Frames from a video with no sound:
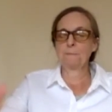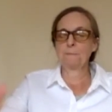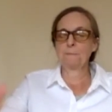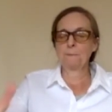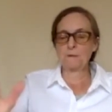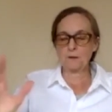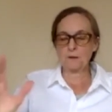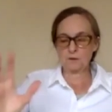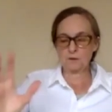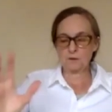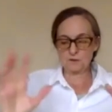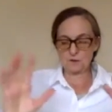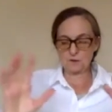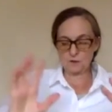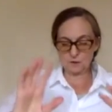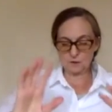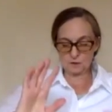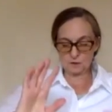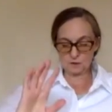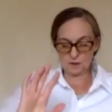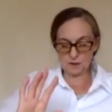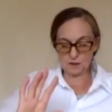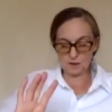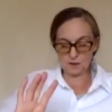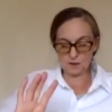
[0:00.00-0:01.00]
So I'd
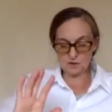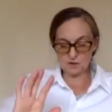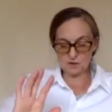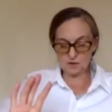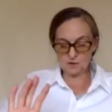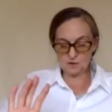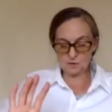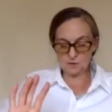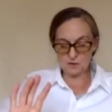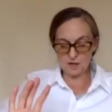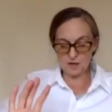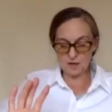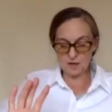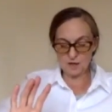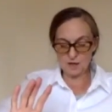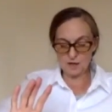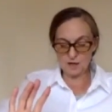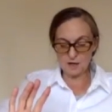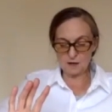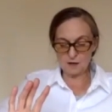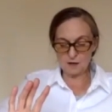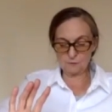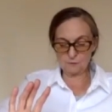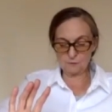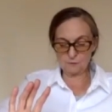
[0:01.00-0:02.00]
like you to do that
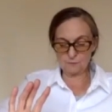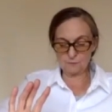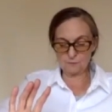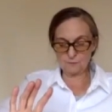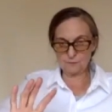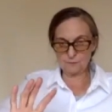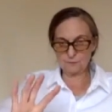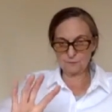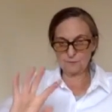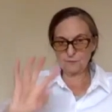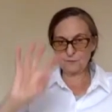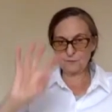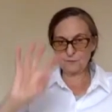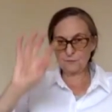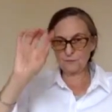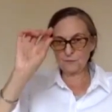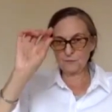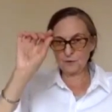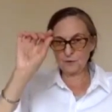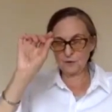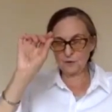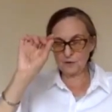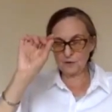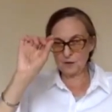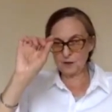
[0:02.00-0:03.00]
now.
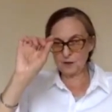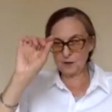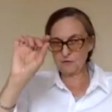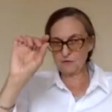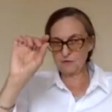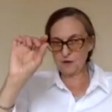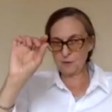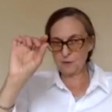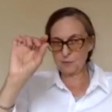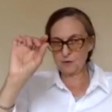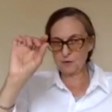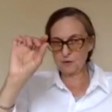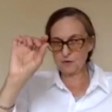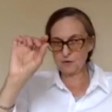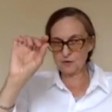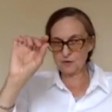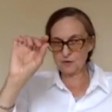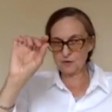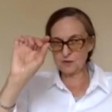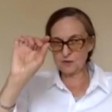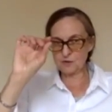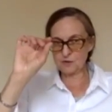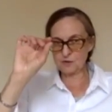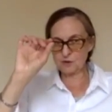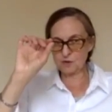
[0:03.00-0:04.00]
You think of that
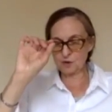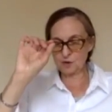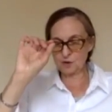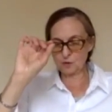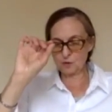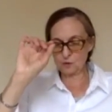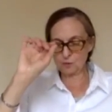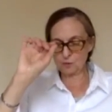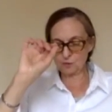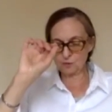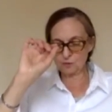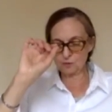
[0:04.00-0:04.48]
person that you call